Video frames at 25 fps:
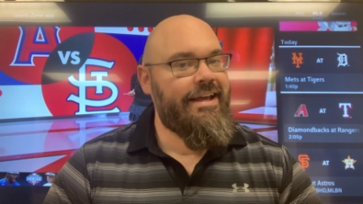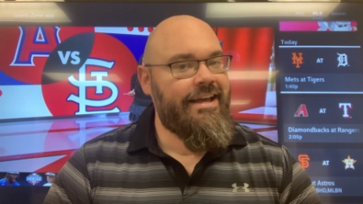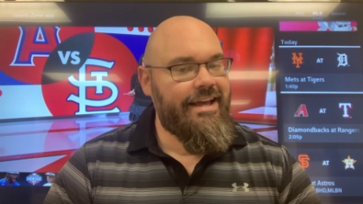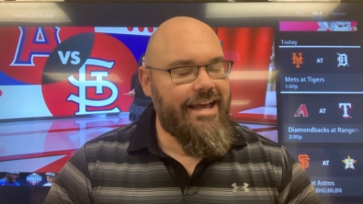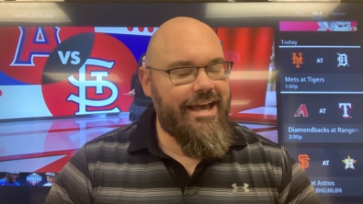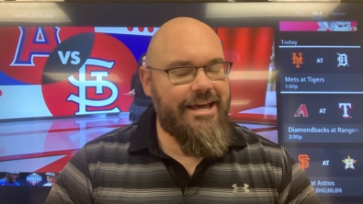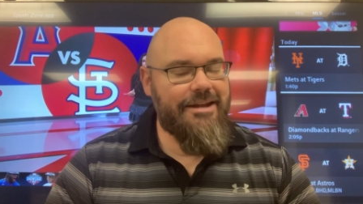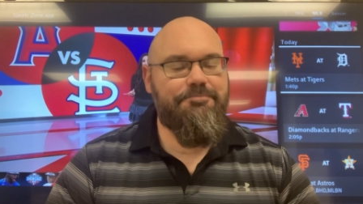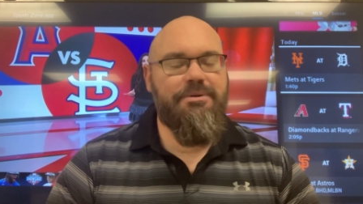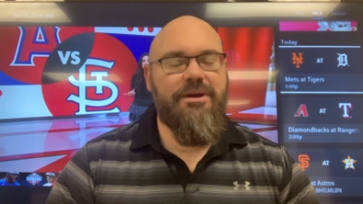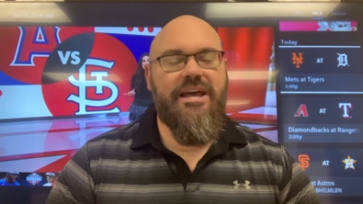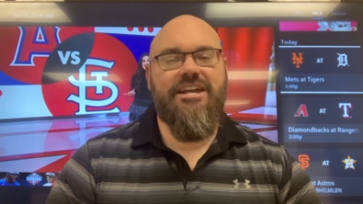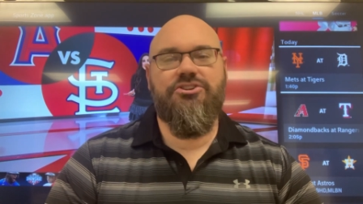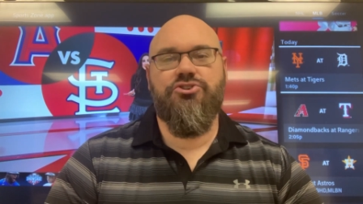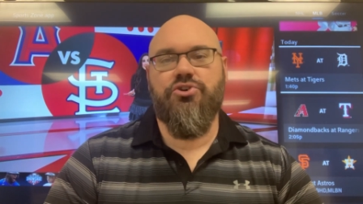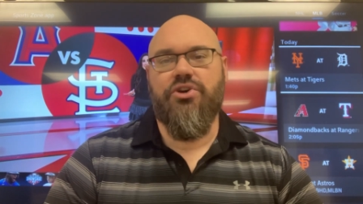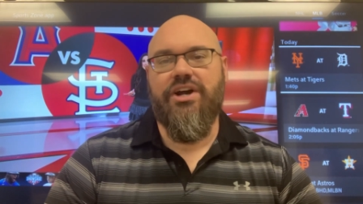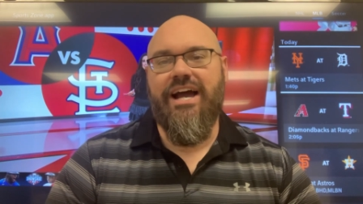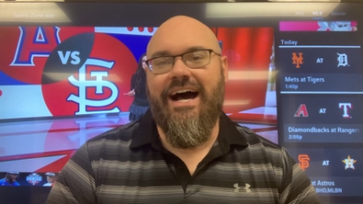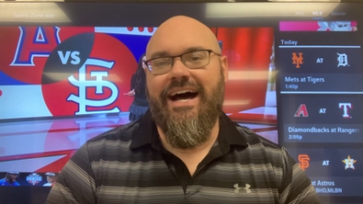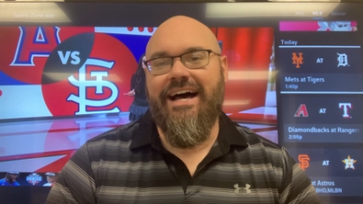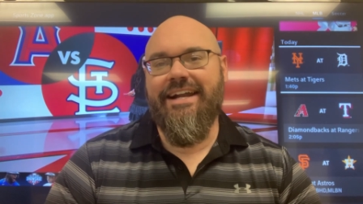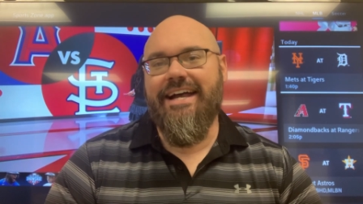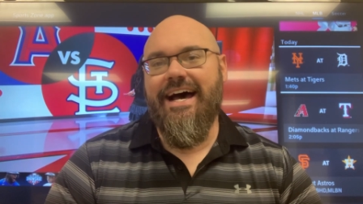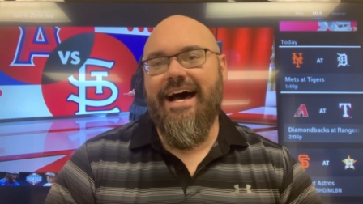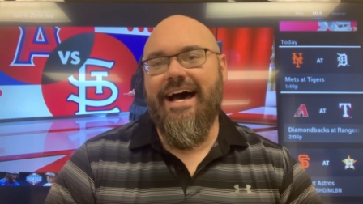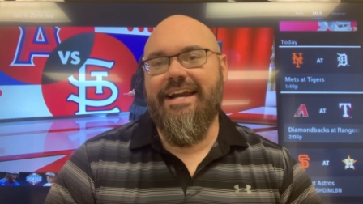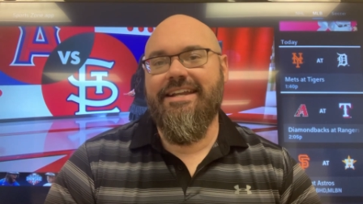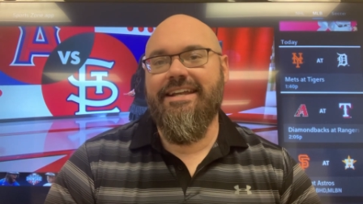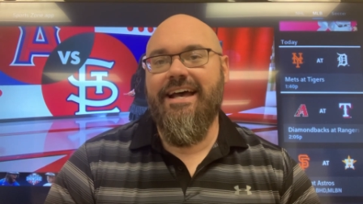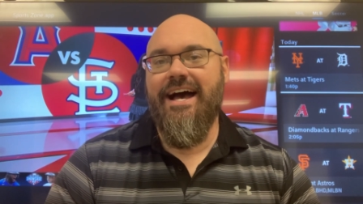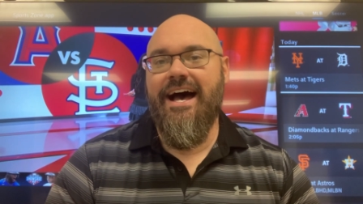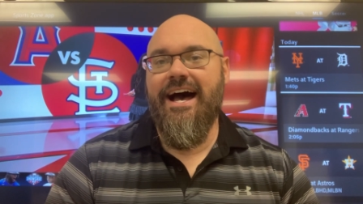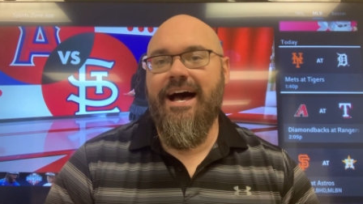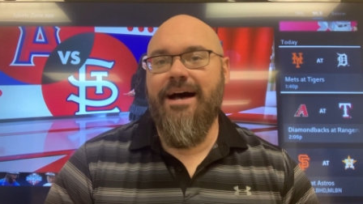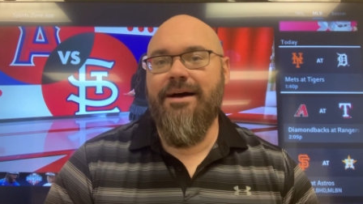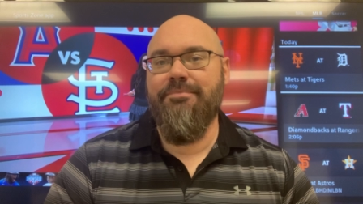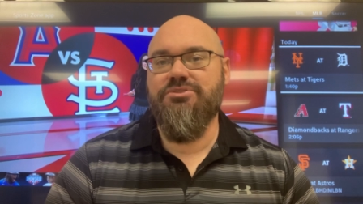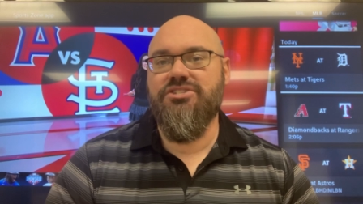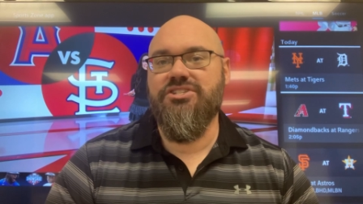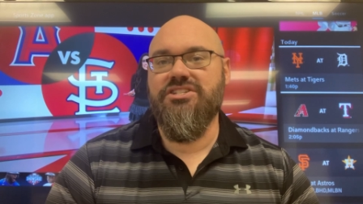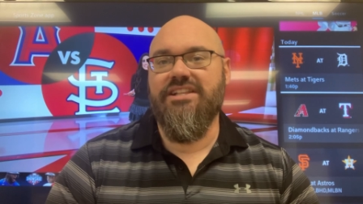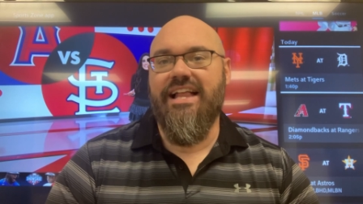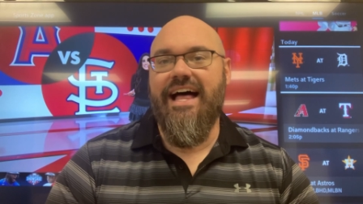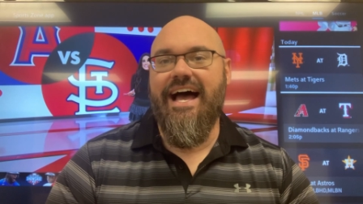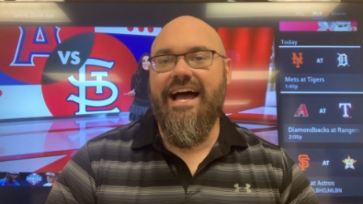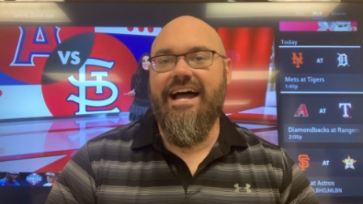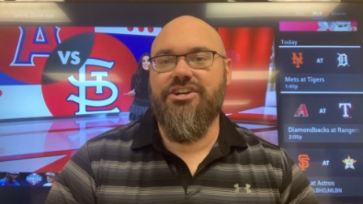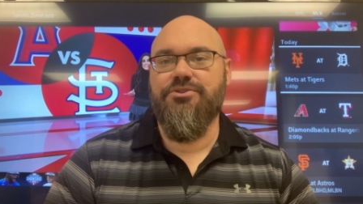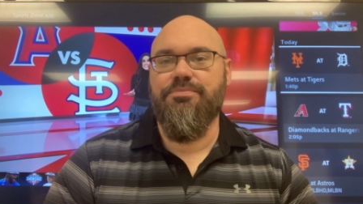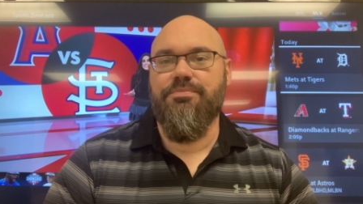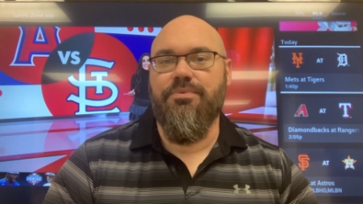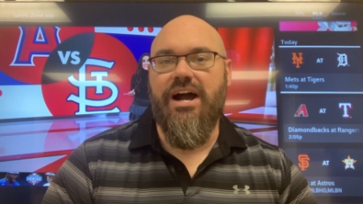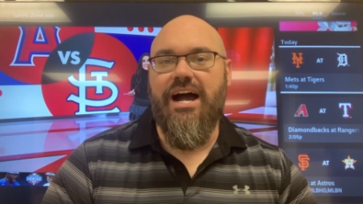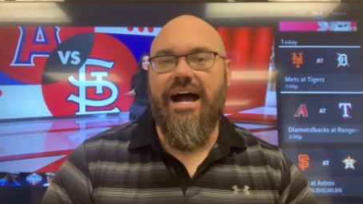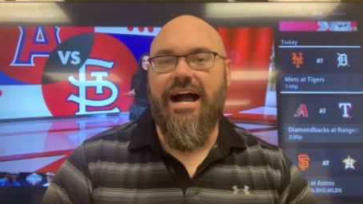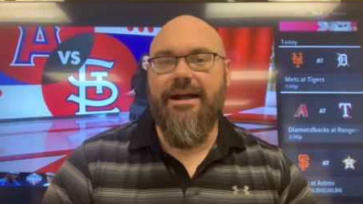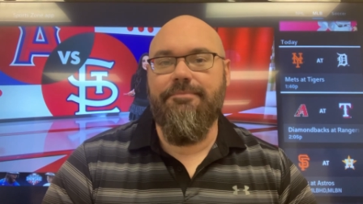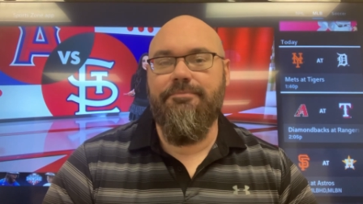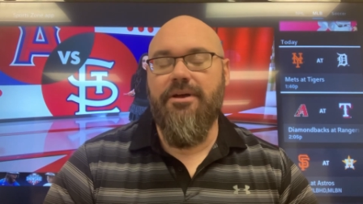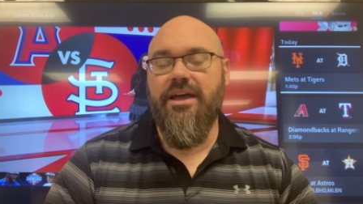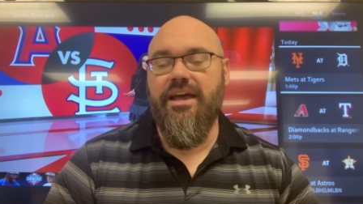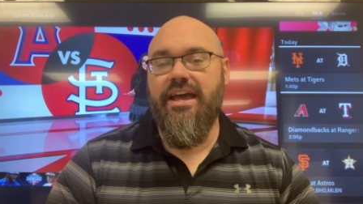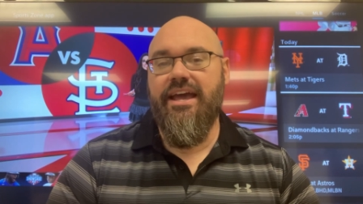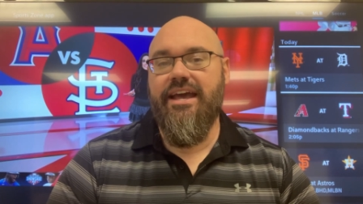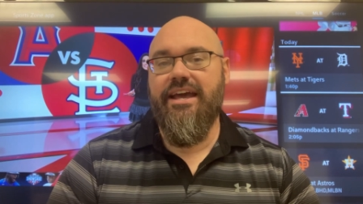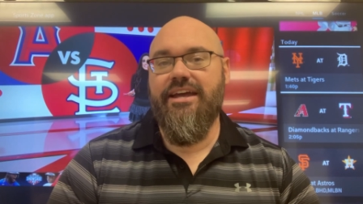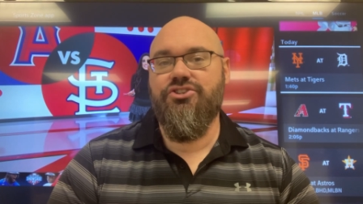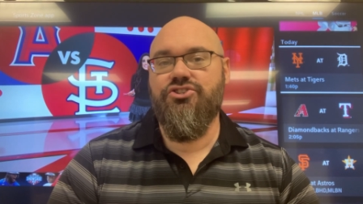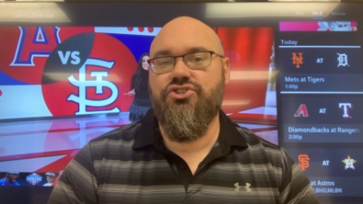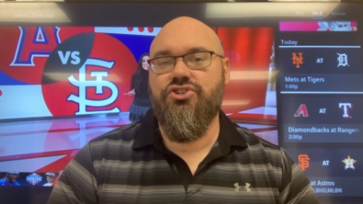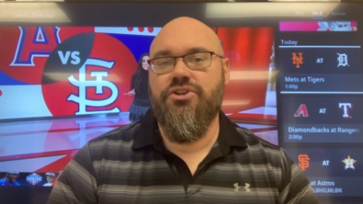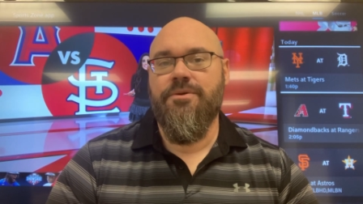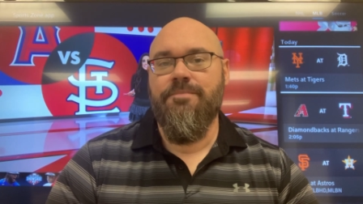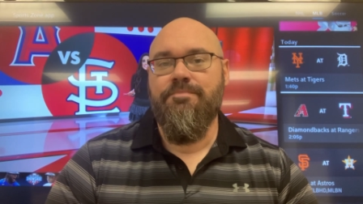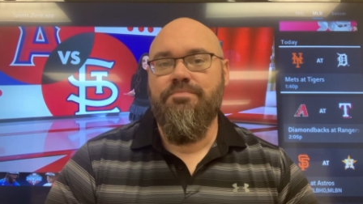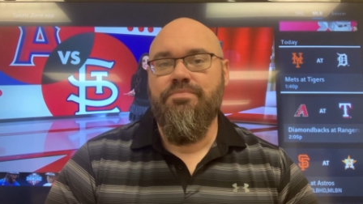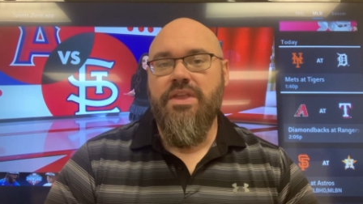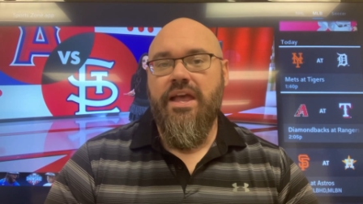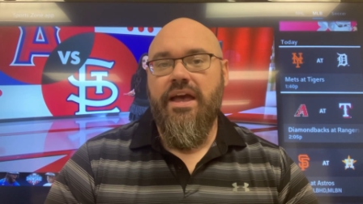at patreon.com slash page.